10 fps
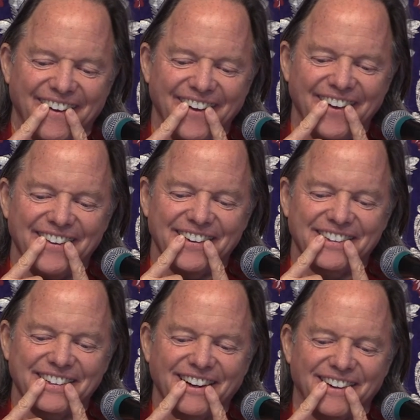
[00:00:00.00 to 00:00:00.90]
And they're
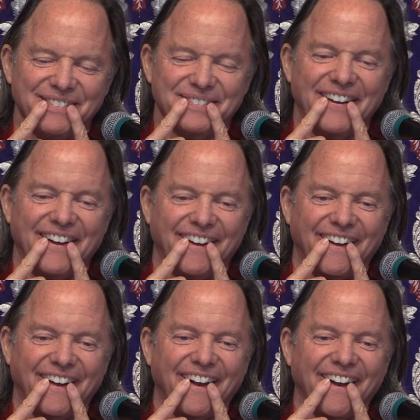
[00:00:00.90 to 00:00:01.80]
sharp,
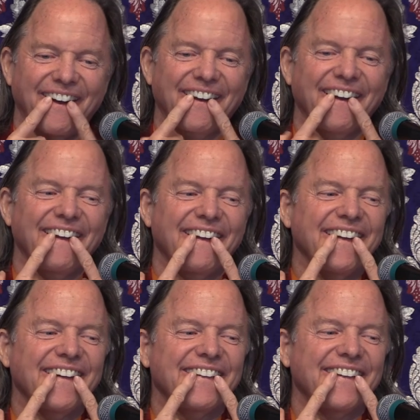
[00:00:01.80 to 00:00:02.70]
okay?
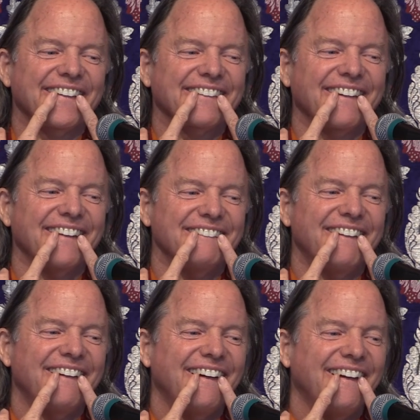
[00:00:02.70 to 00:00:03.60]
Here they are sharp.
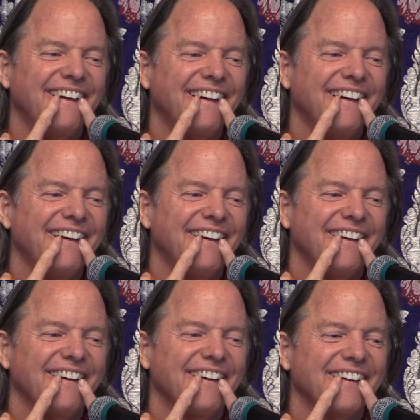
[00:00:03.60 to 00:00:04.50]

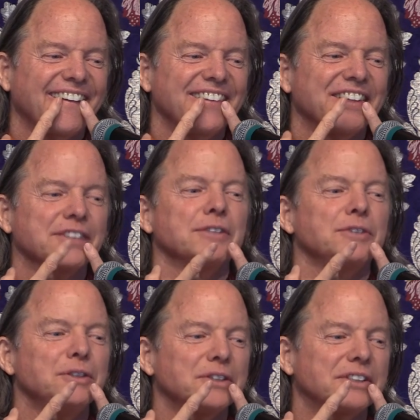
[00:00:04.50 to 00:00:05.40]
Okay, those of
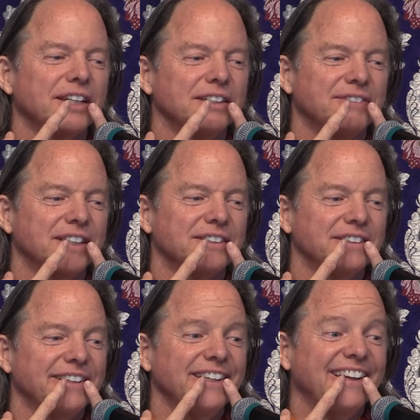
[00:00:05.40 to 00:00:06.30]
you who study
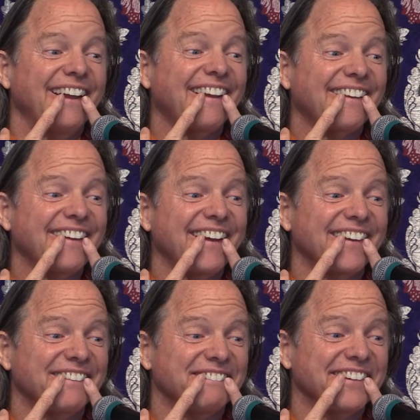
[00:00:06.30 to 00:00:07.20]
Vajrayogini, she
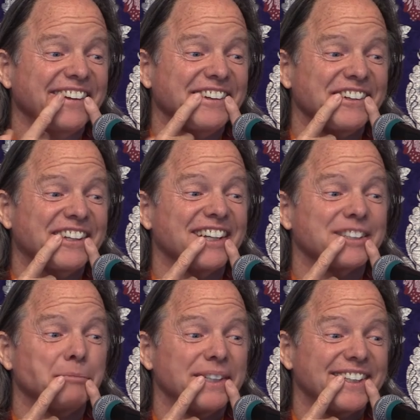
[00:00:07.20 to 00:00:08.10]
has very good
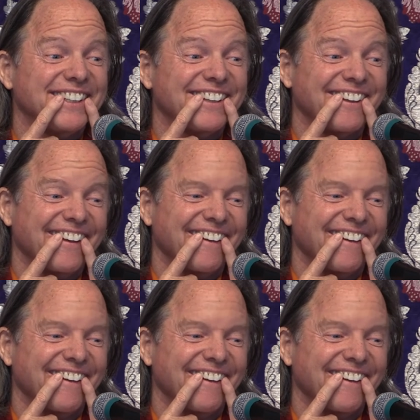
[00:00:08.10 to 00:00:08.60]
cuspids.